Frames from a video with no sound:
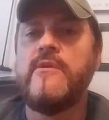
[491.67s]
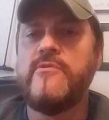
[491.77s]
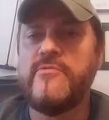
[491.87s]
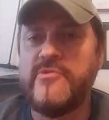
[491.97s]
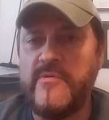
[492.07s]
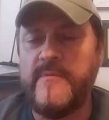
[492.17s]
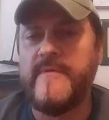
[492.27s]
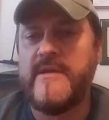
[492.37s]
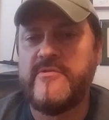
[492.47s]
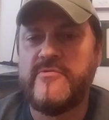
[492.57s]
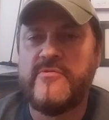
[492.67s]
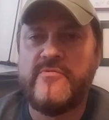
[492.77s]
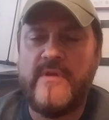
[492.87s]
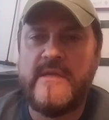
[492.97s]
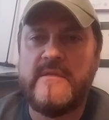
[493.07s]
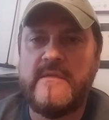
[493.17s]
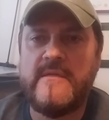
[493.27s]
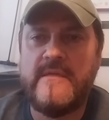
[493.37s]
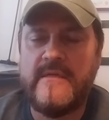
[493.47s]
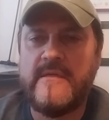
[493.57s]
your supervisors are trained
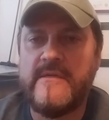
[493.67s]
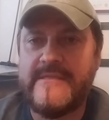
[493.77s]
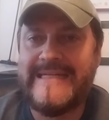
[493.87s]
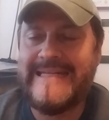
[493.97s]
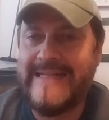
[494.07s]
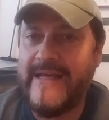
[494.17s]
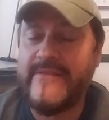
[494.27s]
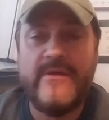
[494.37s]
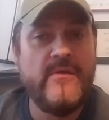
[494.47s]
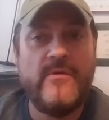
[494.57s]
in in custody death,